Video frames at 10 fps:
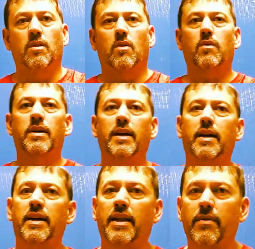
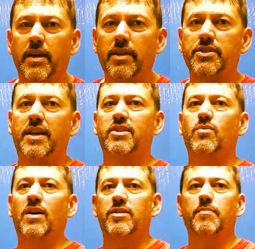Okay, now we get a chance to
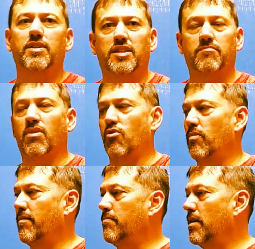watch Munchie Bowl.
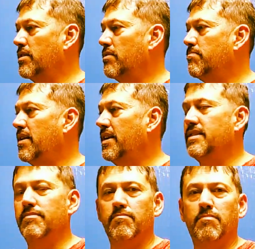My good
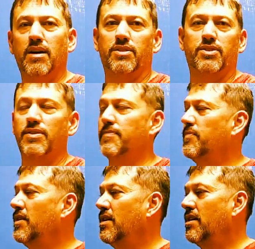buddy Munch.
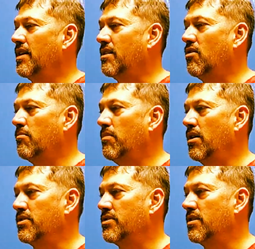They call him
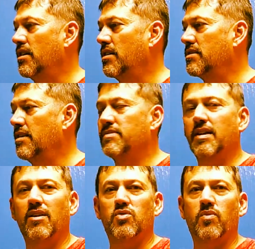Munch. His name's
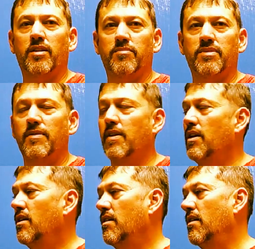Terrence Williams.
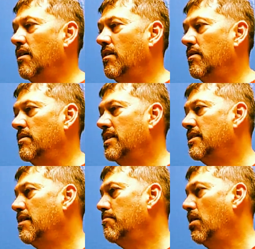
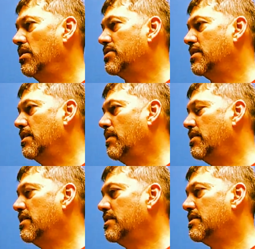Nickname Munch. Anyway,
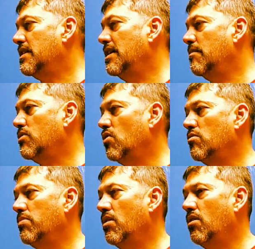you'll get to see him throw
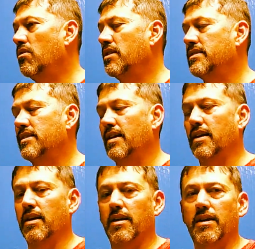the ball. It's
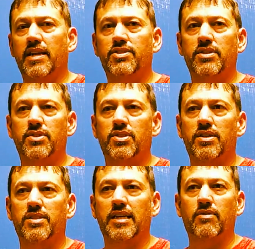a
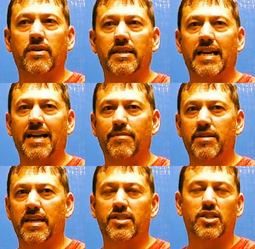Legends Secret
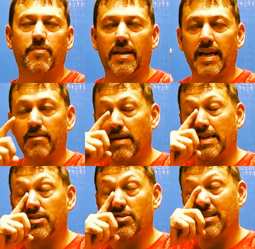Diamond. Legends by Lane
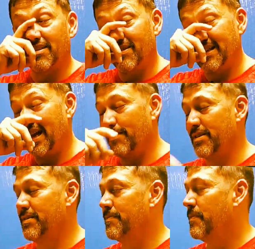Master Secret
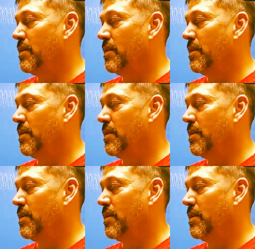Diamond.